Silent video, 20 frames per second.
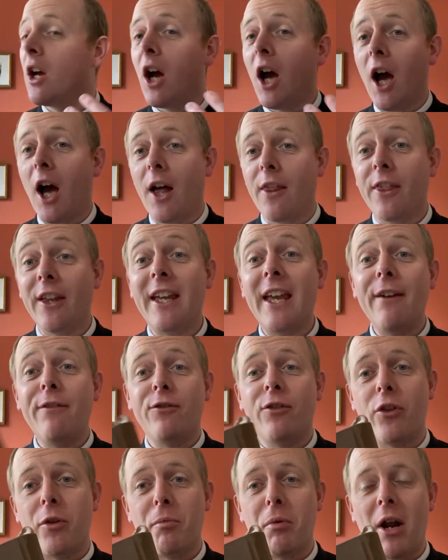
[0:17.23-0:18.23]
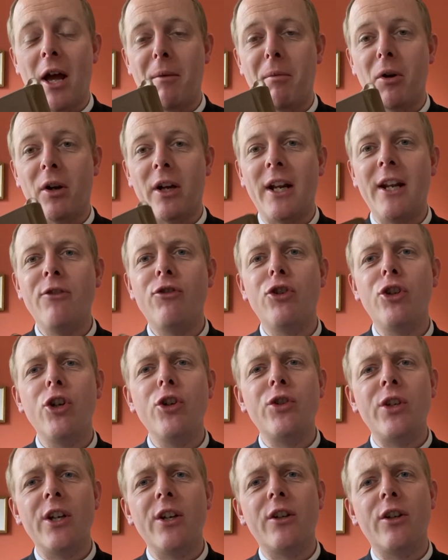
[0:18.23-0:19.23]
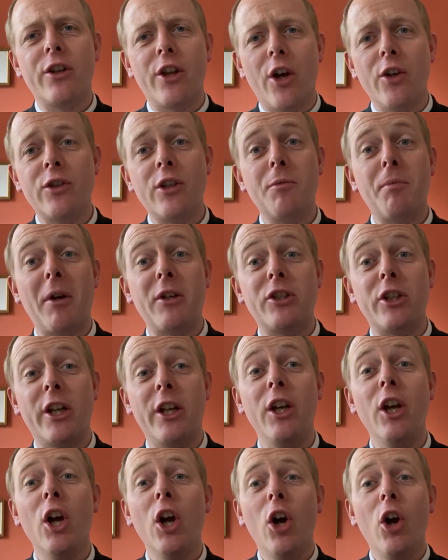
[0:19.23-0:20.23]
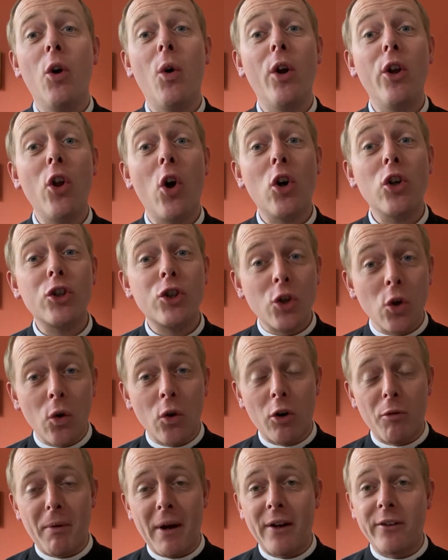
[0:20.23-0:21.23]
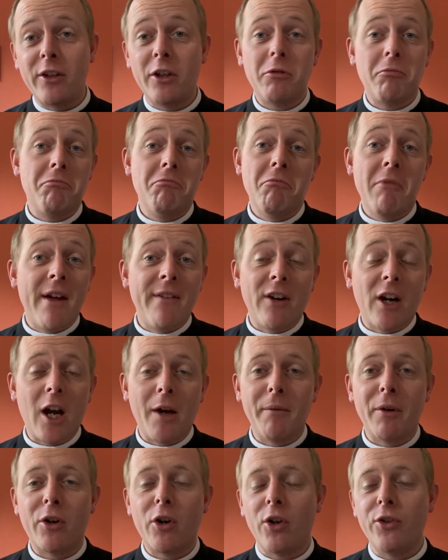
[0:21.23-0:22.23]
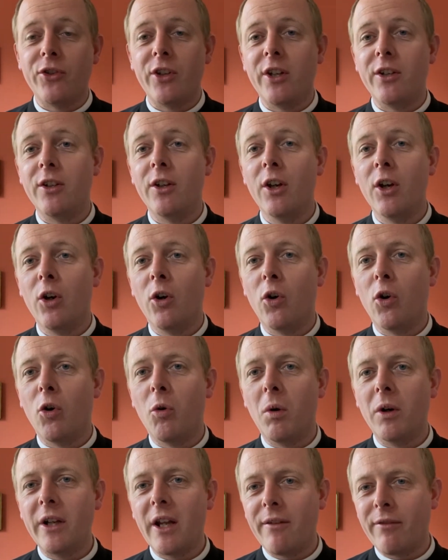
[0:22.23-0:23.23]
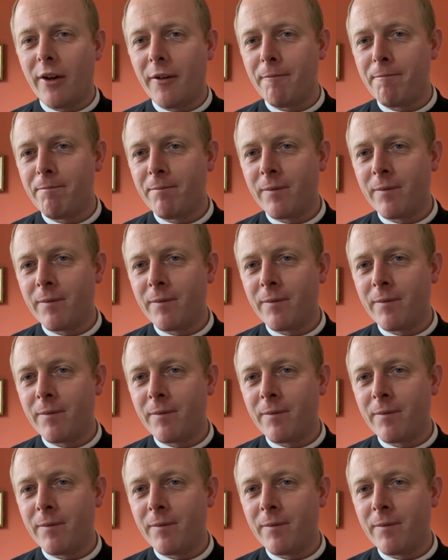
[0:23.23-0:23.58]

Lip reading: the gift of the prayer book, and introduce it to those especially who are not sure about it, never come across it, or whatever.